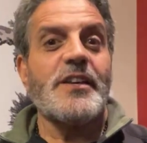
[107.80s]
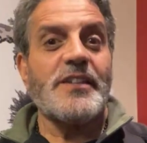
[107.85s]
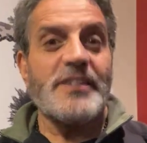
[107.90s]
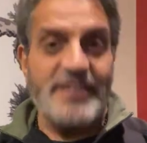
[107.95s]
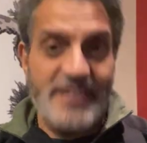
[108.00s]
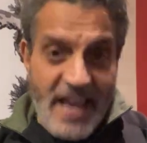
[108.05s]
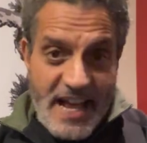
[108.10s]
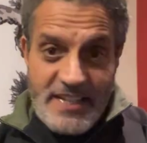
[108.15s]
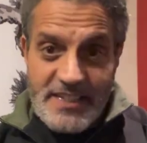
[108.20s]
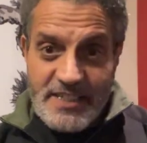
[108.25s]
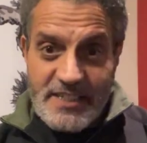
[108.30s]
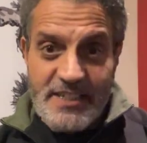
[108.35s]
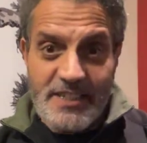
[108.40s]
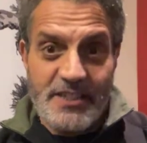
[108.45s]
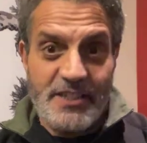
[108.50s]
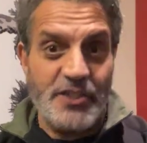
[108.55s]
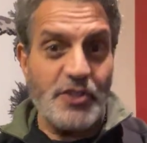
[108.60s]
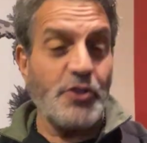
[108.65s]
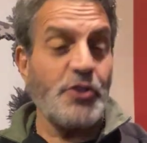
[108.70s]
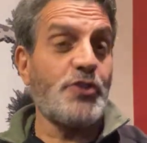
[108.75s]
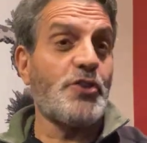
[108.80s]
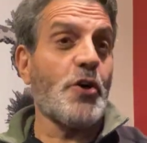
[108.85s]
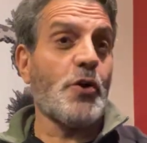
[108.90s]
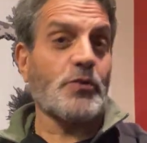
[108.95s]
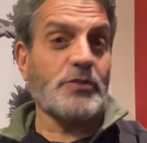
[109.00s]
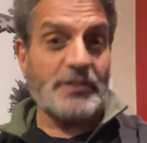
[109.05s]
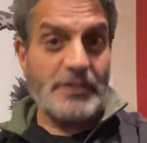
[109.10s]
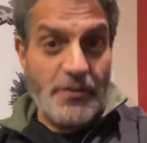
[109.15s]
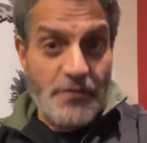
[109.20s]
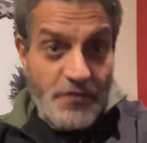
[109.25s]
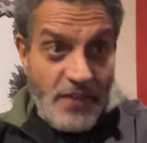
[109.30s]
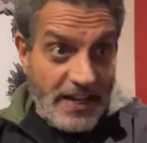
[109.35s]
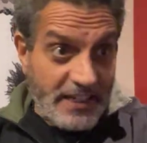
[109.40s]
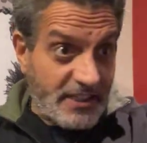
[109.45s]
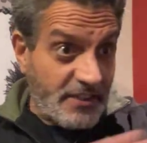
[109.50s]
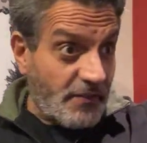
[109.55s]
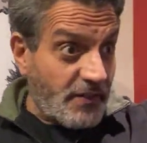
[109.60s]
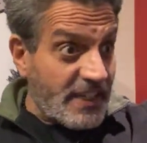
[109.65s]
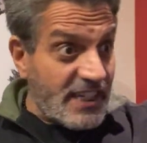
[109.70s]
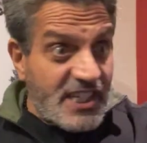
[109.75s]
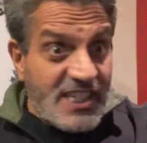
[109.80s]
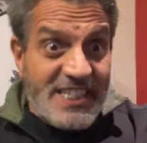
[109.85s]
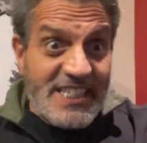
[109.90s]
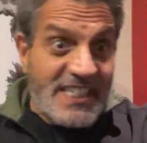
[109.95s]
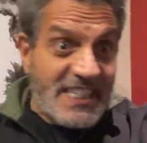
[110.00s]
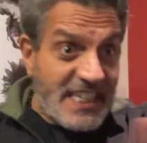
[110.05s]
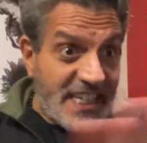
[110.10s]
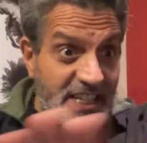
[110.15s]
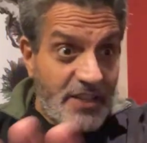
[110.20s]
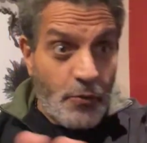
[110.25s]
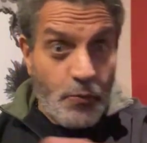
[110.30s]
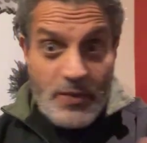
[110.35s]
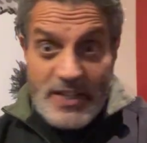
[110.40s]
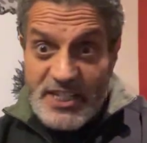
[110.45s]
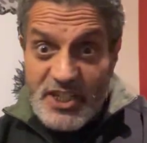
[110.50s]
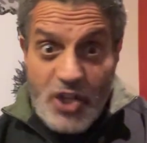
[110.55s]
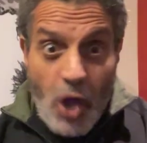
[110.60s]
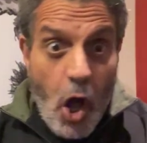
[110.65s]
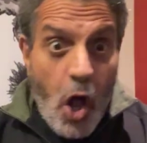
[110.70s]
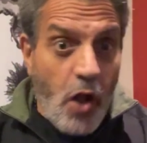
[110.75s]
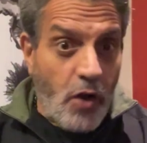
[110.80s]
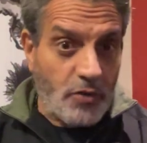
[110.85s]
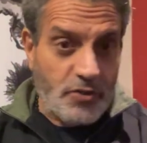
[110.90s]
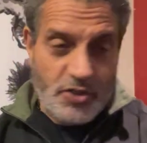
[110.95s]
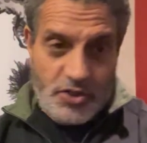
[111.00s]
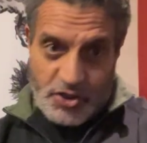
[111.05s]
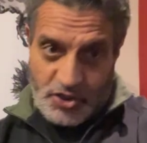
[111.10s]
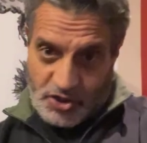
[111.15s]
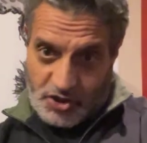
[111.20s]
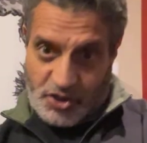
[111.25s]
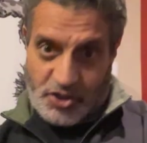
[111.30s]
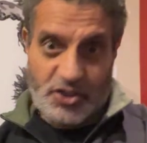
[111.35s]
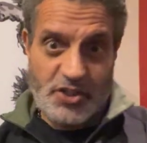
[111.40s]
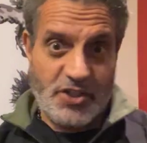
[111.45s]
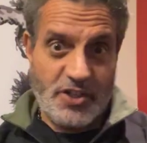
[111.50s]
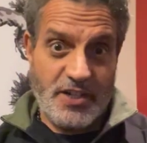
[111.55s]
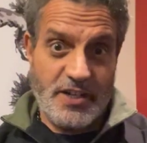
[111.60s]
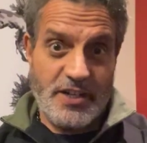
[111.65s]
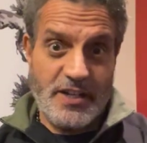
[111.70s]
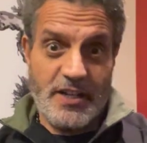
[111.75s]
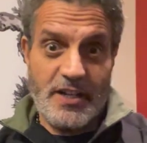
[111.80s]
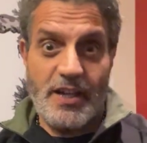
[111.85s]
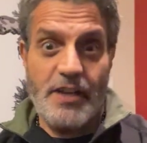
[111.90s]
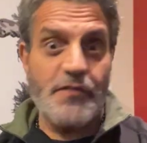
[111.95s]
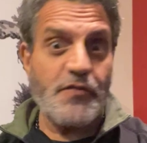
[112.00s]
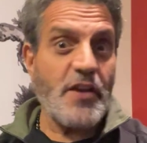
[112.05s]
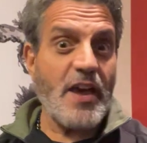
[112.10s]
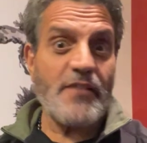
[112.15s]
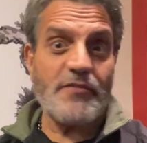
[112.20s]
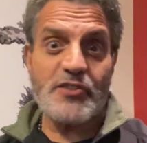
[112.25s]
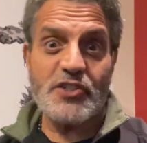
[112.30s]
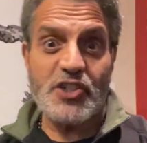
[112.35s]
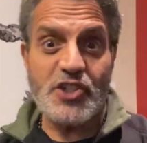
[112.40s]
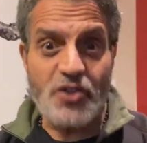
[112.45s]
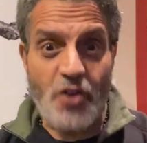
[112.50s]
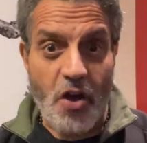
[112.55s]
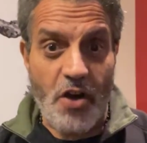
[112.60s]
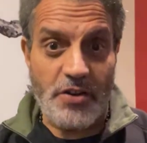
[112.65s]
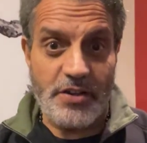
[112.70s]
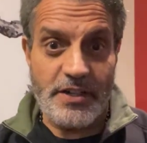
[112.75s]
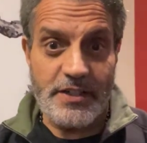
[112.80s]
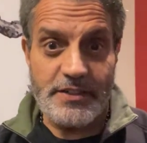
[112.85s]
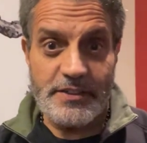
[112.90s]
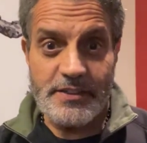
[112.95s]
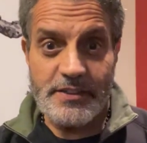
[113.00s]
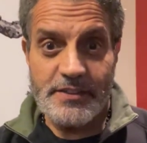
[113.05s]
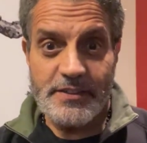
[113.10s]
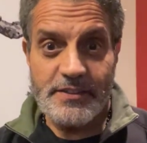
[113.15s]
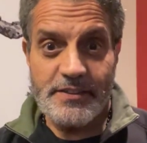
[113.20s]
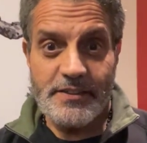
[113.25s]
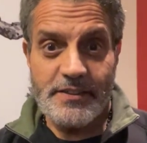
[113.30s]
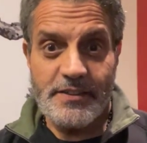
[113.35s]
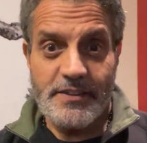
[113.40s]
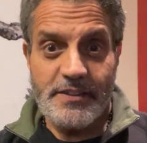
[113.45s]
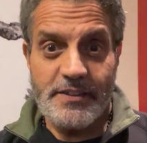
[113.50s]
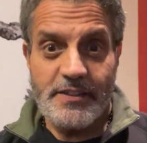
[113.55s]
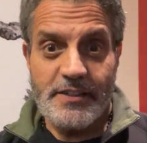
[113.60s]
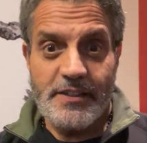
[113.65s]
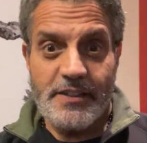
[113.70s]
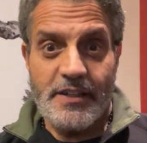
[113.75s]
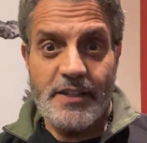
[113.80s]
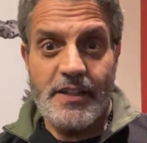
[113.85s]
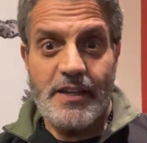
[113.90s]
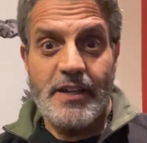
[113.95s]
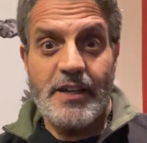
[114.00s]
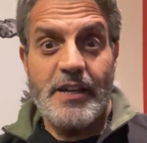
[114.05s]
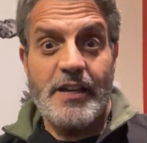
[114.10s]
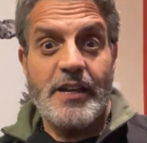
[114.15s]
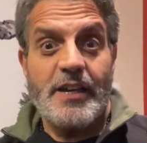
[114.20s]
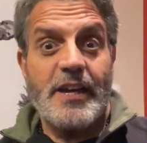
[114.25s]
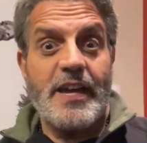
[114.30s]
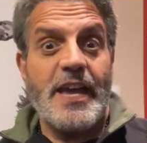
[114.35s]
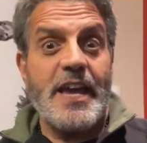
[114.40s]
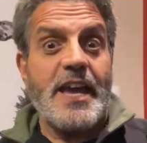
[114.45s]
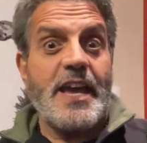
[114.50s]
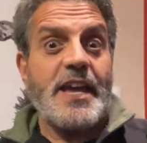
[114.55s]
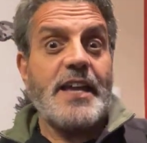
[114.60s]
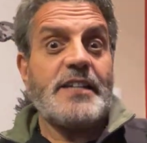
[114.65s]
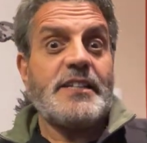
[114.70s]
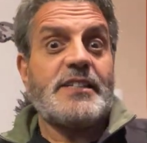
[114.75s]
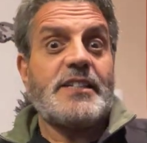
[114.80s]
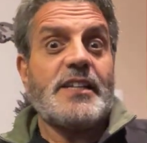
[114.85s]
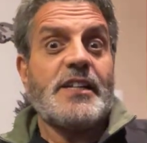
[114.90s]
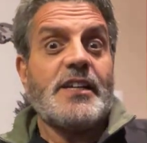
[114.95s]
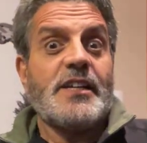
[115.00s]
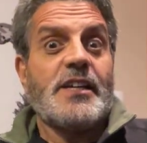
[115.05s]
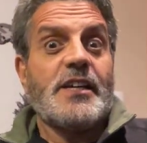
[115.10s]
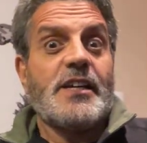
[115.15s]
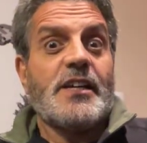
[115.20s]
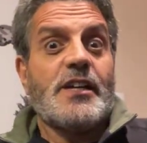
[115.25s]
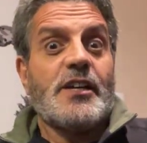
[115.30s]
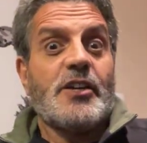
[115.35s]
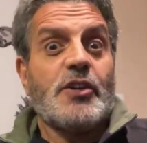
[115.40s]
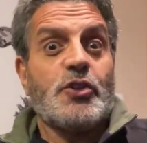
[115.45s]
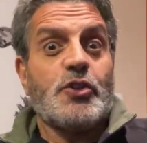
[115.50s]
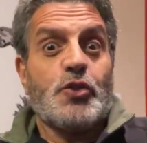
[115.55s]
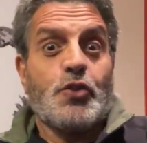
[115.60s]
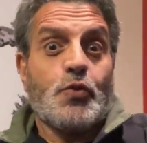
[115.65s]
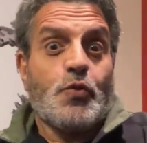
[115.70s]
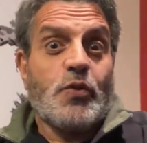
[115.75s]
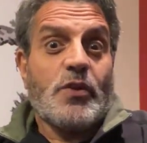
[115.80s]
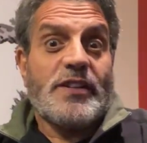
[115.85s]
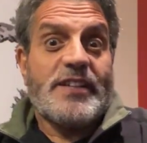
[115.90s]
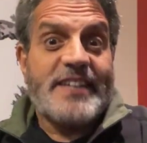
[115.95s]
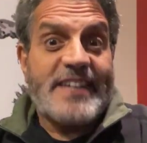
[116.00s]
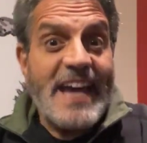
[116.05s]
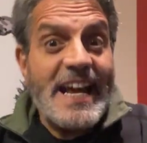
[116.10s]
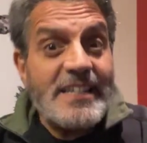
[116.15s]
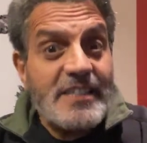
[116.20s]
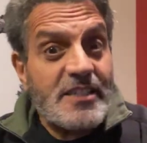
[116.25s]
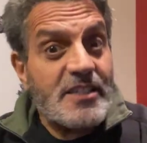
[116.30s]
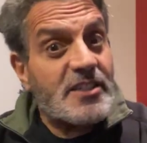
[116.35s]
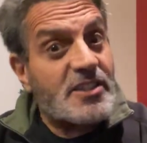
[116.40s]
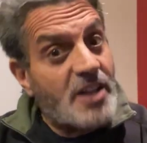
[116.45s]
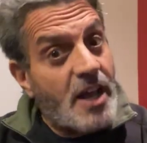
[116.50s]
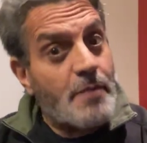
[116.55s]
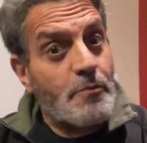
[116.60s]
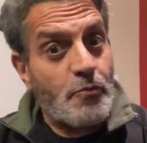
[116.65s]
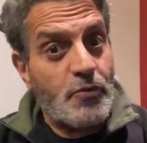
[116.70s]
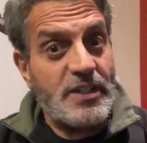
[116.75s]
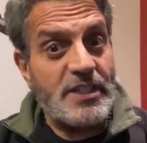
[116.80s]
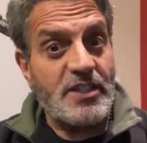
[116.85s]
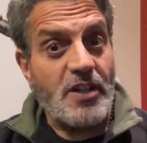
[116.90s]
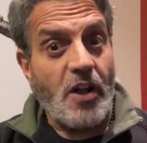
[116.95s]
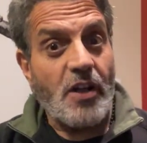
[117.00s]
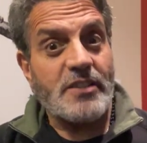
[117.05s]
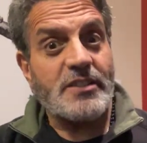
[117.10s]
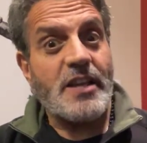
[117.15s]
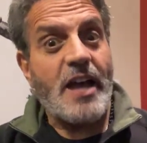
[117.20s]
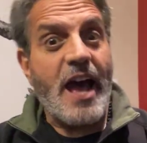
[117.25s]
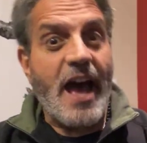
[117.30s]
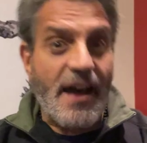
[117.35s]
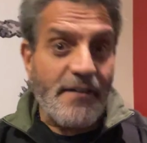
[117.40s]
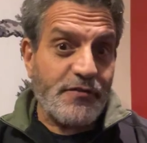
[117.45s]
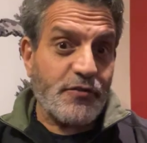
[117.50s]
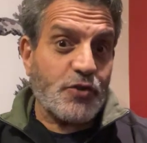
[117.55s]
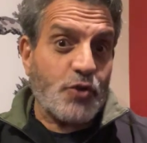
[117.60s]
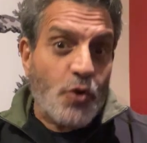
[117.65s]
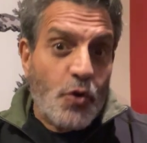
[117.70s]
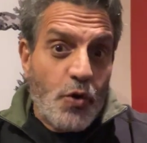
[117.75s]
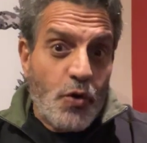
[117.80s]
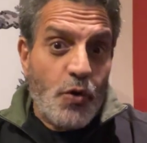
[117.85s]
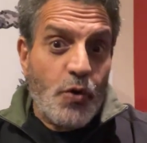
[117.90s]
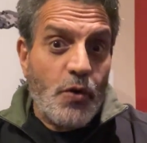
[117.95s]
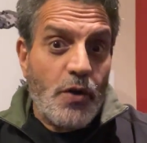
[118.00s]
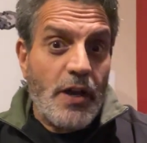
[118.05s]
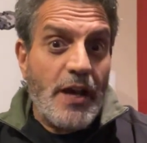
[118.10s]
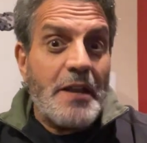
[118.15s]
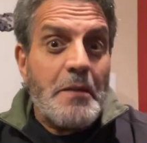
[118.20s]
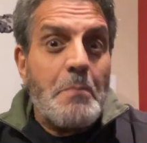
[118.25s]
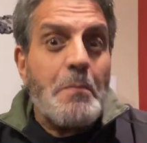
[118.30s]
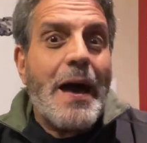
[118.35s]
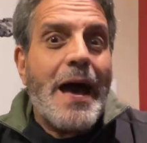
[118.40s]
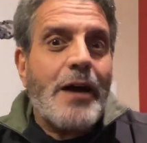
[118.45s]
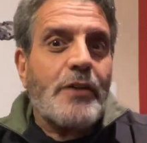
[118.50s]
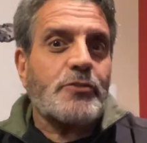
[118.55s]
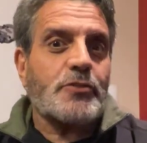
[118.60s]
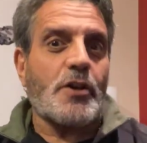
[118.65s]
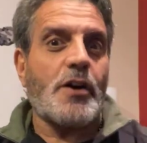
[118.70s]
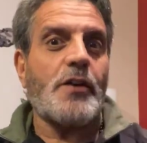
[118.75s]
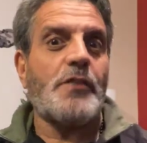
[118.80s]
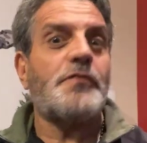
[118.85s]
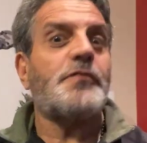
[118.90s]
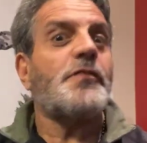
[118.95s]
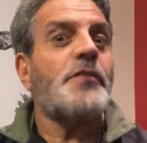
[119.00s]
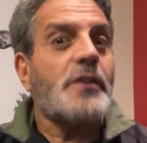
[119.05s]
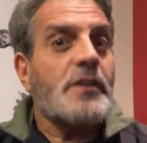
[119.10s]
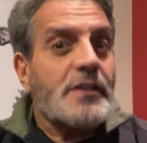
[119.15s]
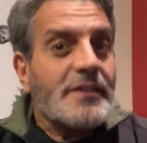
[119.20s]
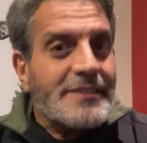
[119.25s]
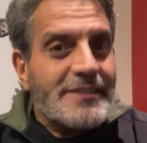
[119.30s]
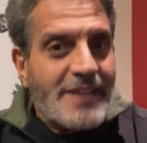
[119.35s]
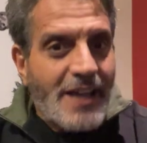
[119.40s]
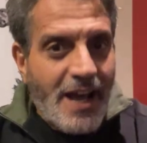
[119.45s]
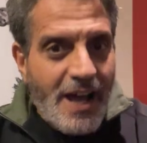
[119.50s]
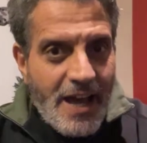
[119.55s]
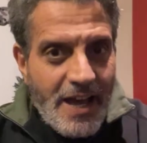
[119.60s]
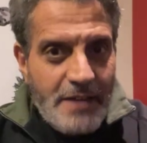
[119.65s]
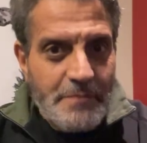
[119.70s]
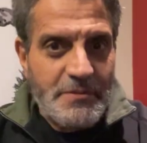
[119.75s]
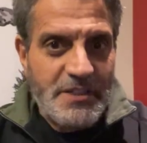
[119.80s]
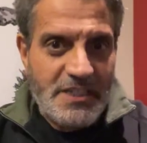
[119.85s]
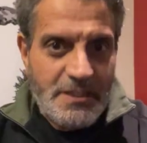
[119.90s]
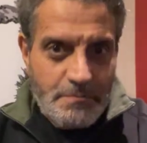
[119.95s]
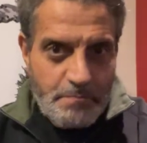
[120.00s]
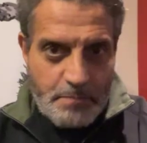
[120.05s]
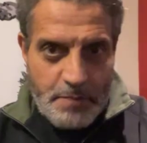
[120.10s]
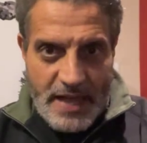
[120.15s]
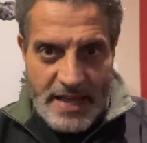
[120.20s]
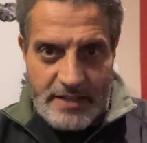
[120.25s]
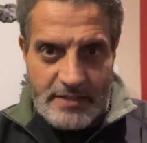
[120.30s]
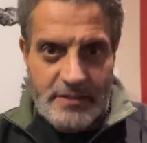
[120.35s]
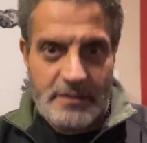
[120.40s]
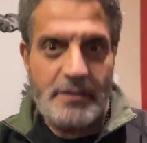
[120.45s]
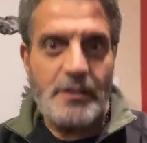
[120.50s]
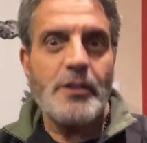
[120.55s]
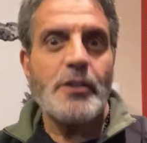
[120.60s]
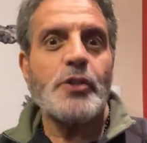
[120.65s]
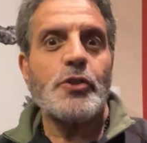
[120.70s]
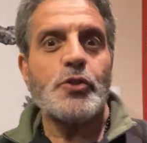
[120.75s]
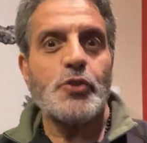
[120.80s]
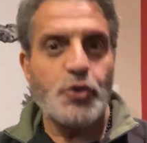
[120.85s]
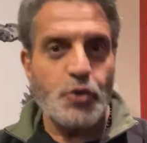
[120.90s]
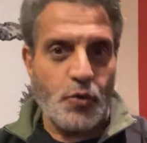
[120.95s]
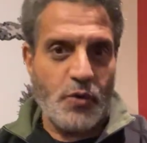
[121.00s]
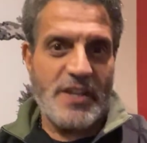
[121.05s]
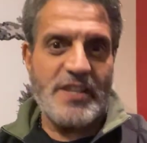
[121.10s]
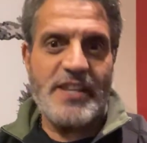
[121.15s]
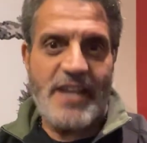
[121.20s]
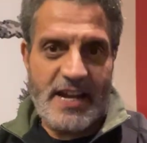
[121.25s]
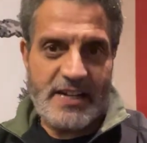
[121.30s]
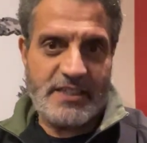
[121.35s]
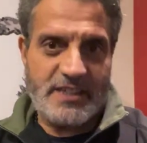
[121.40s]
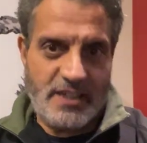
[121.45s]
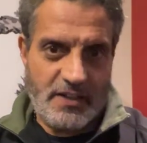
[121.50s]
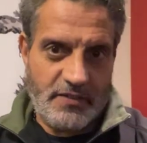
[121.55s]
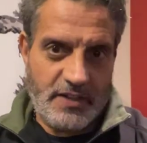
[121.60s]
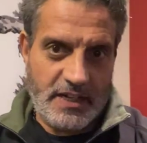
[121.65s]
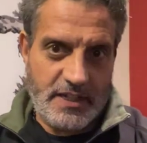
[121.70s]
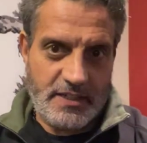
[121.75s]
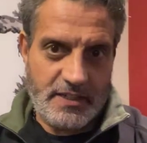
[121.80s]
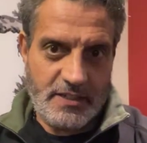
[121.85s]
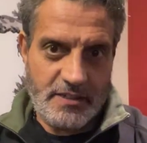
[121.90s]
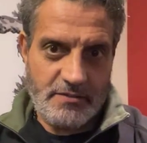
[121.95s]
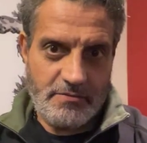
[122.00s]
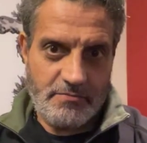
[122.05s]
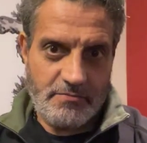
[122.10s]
Yes, you don't effectively see the results if you haven't started. And you will get some results after an amount of time spent doing the activities,